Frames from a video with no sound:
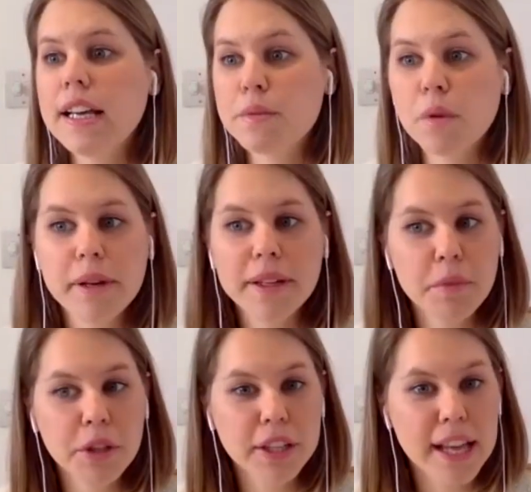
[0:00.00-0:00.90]
Is what we're
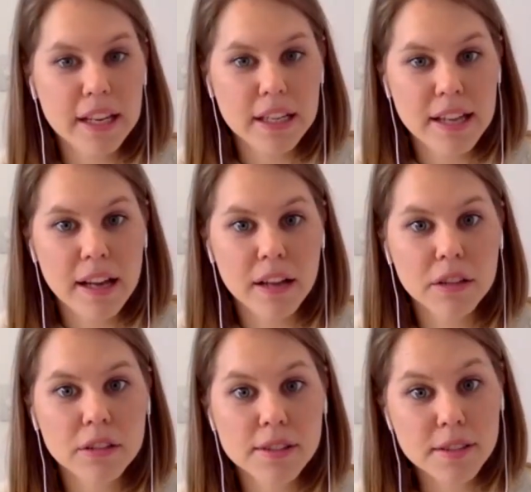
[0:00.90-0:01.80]
communicating
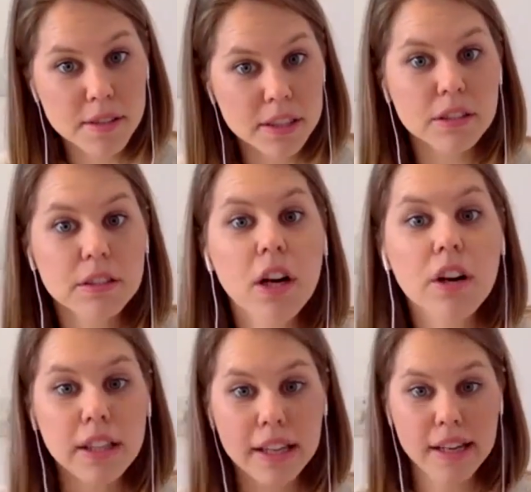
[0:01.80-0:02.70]
now still
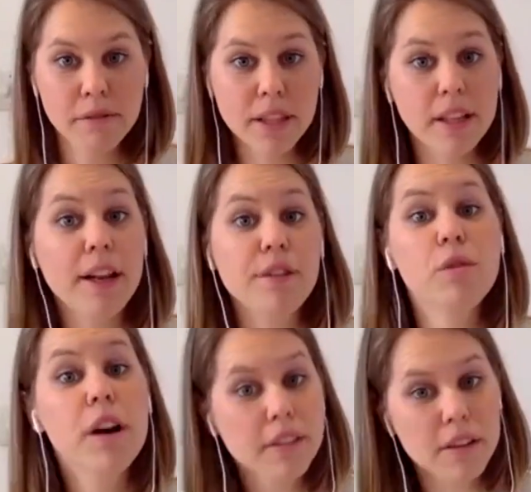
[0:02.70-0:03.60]
correlating with the kind of
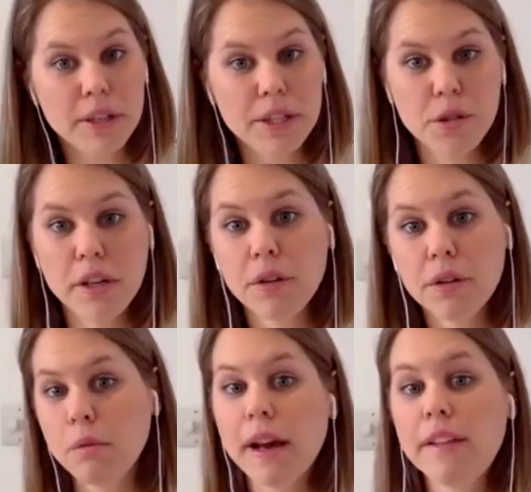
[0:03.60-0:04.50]
work that we're doing or
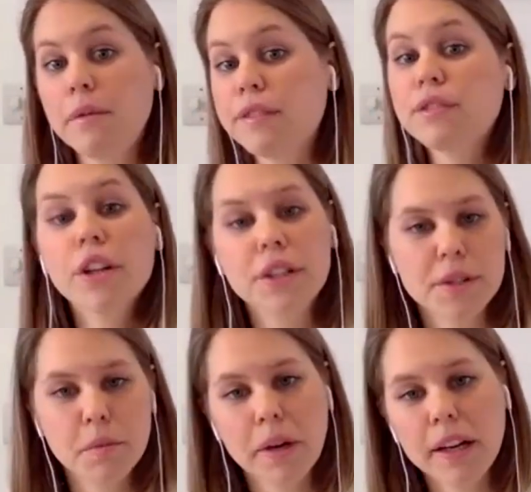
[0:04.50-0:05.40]
the way that we've grown
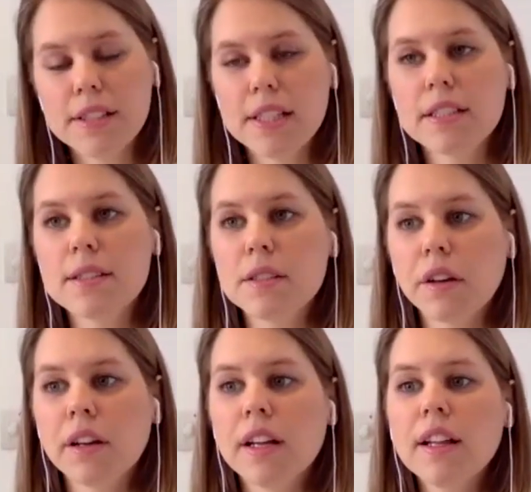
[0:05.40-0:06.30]
as a practice?
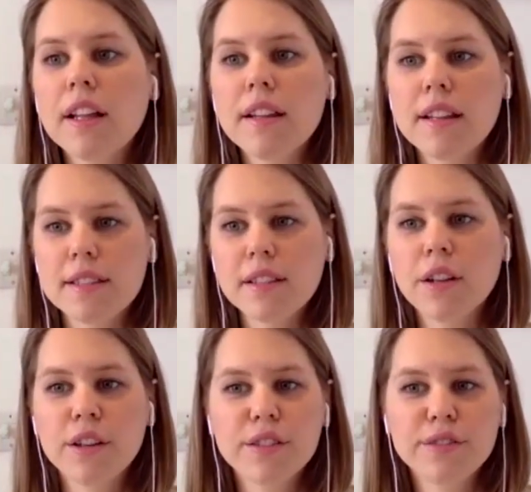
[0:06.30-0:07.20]
So there's a
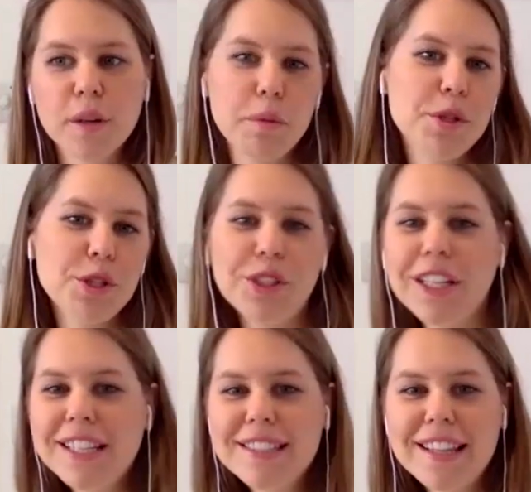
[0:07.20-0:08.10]
lot of
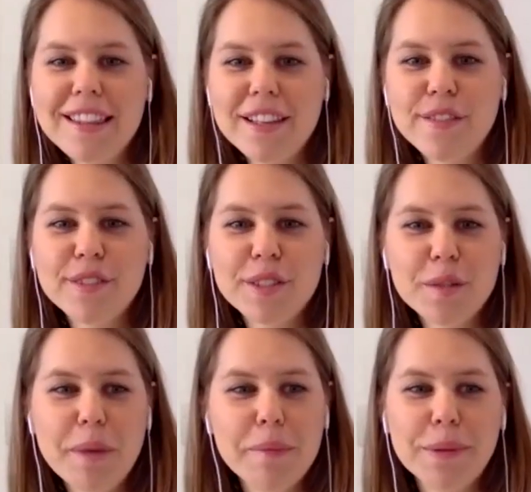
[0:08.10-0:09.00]
opportunities i think
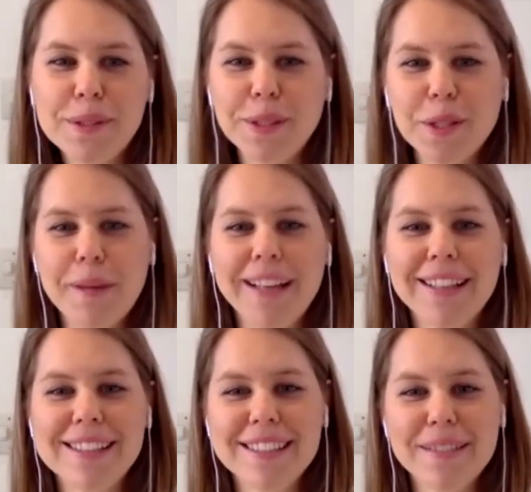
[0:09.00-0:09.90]
for people to go back
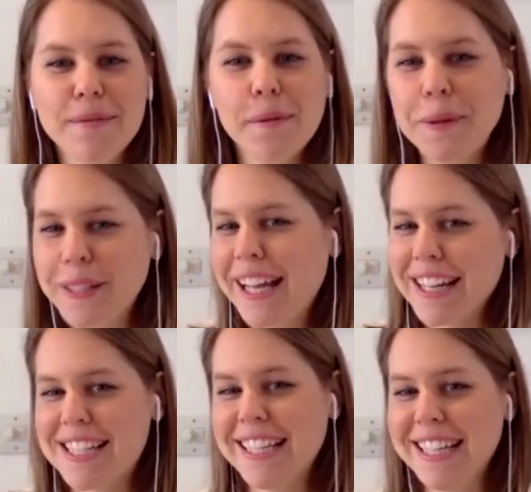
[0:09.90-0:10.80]
and see what it
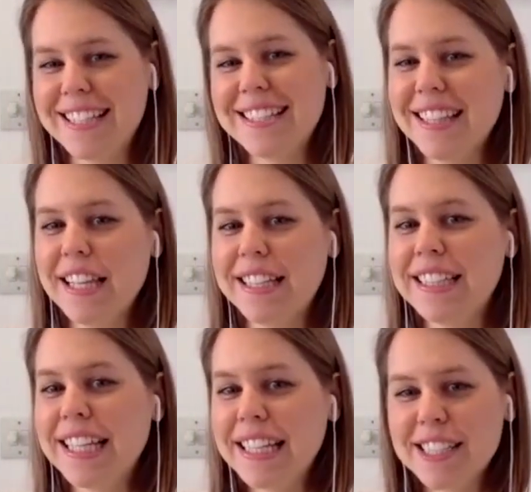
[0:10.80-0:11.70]
actually is that they
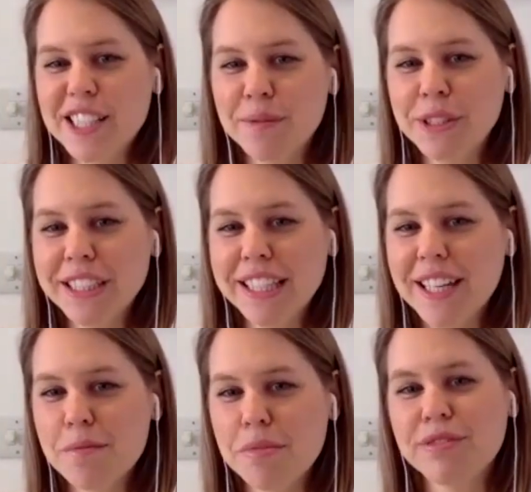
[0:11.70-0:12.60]
need to
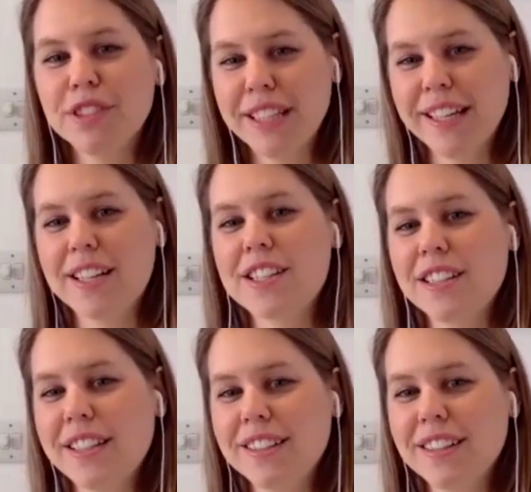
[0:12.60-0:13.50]
communicate before they
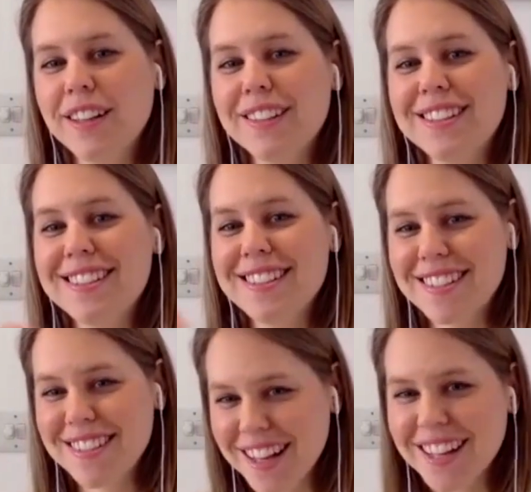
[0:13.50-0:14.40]
actually
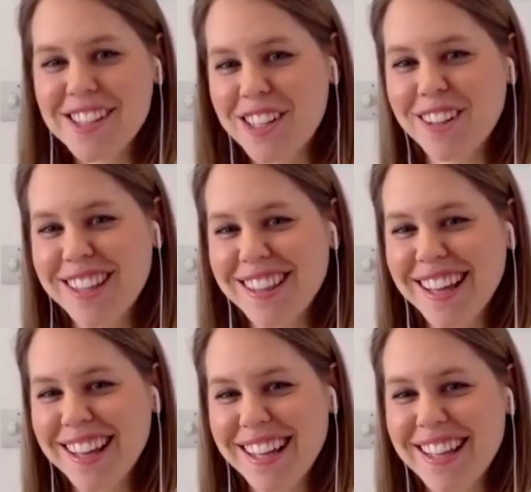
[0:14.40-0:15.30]
start sharing
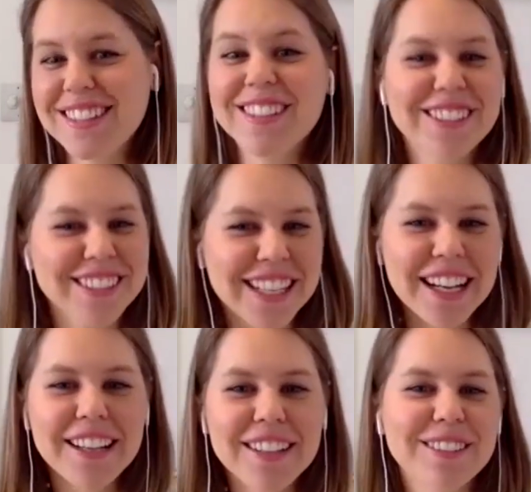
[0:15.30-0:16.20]
that either
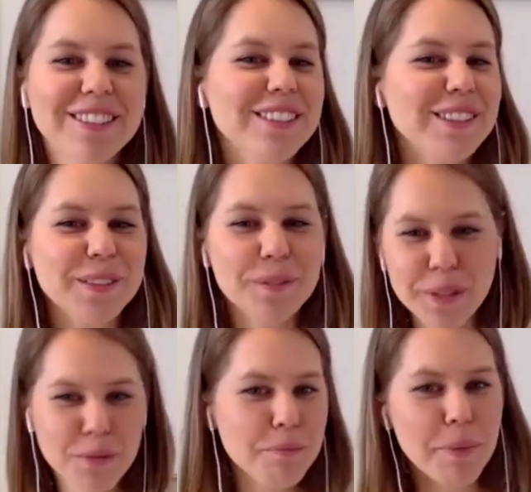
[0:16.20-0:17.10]
online or you know
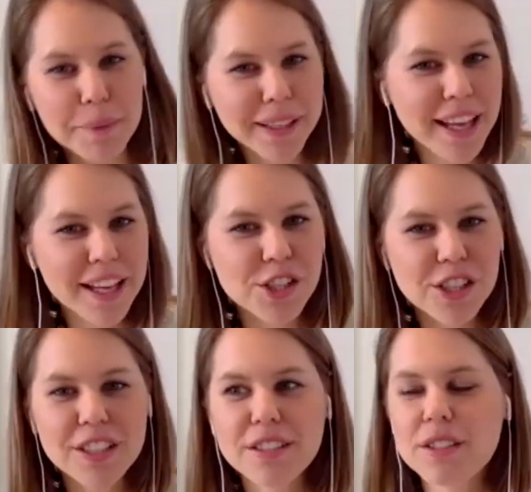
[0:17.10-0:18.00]
with
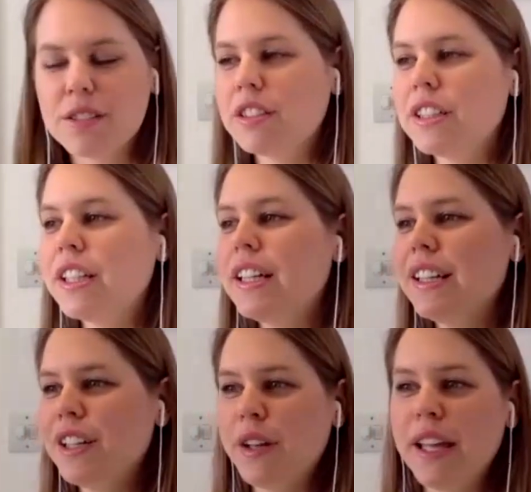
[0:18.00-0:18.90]
publications or
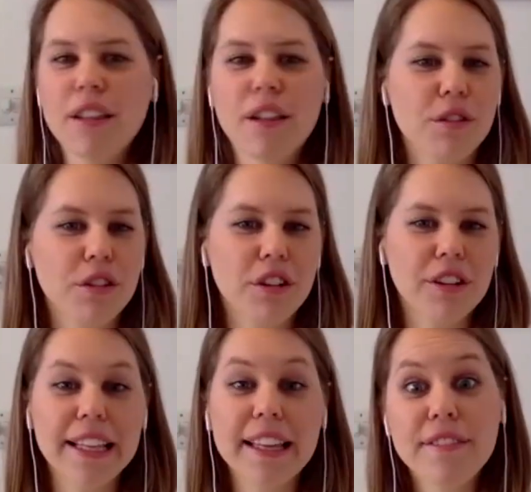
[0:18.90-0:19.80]
you know either through
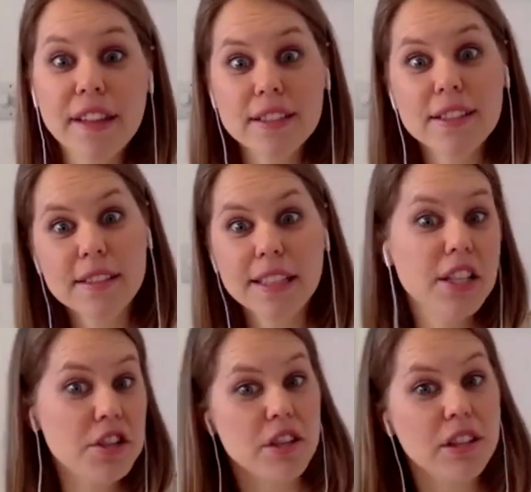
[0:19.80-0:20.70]
like events like
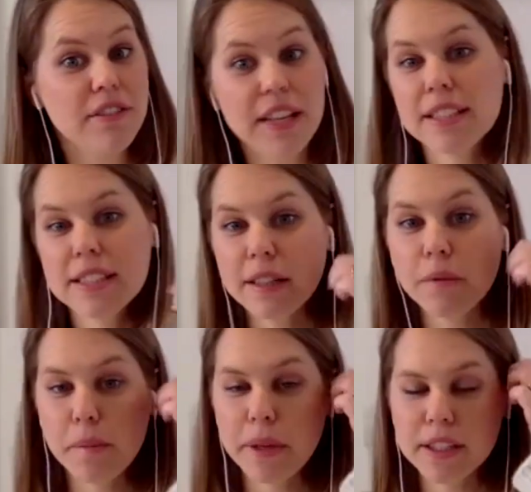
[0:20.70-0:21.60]
digital events like
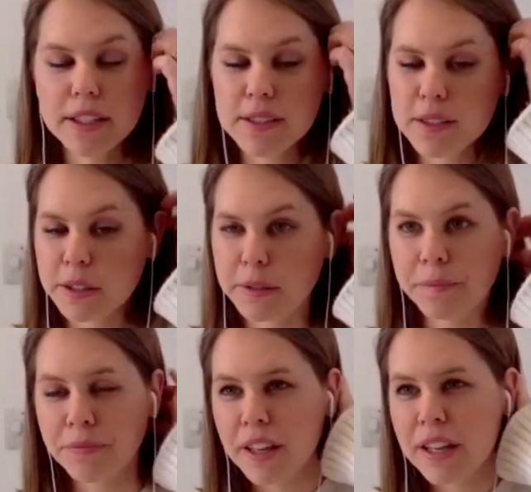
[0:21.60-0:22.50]
webinars so
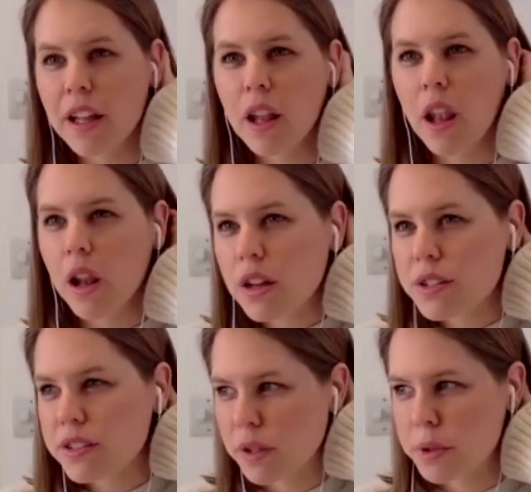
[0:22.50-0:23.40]

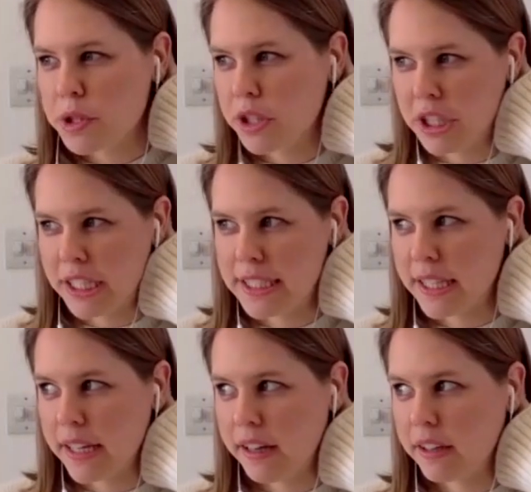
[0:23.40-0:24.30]
lots of opportunities
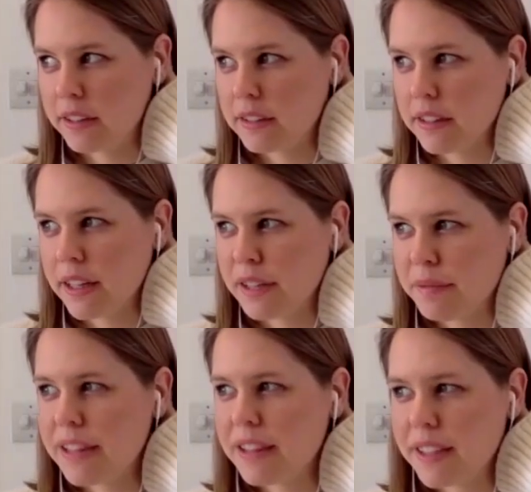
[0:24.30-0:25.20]
there um,
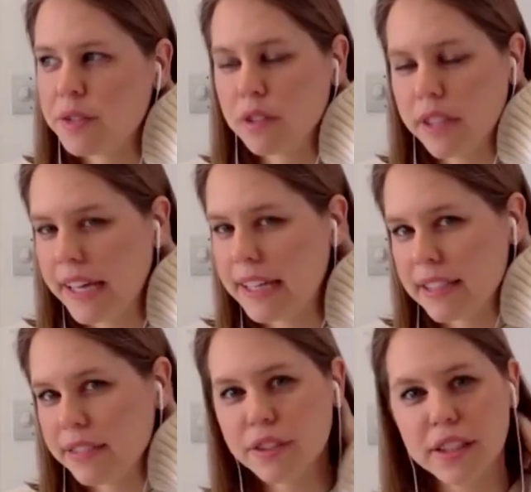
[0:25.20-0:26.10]
i think it's really
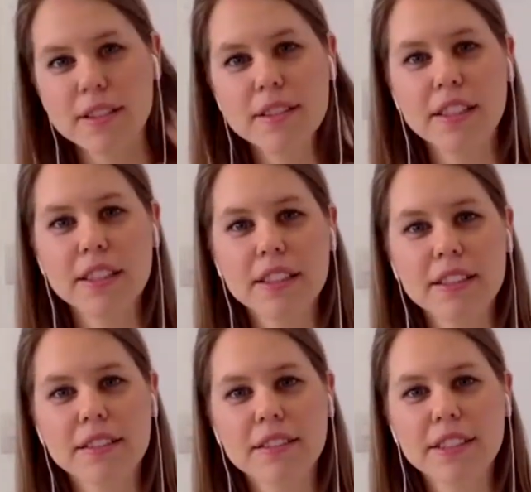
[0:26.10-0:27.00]
easy for us to
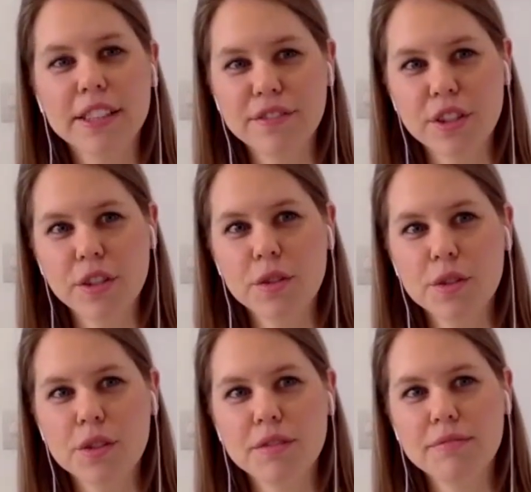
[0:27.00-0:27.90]

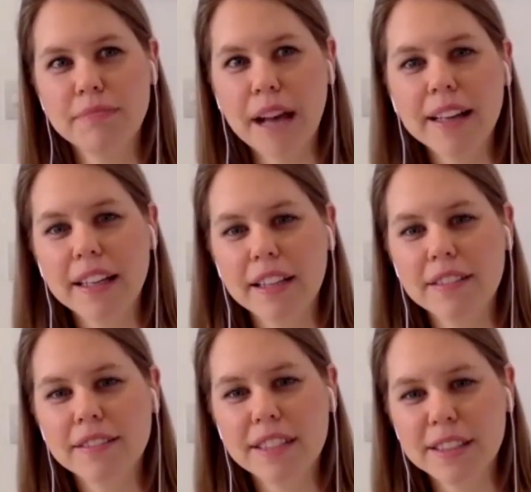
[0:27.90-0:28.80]
confuse
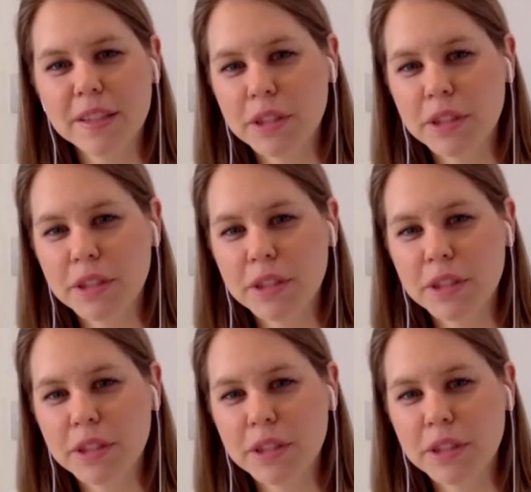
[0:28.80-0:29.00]
marketing and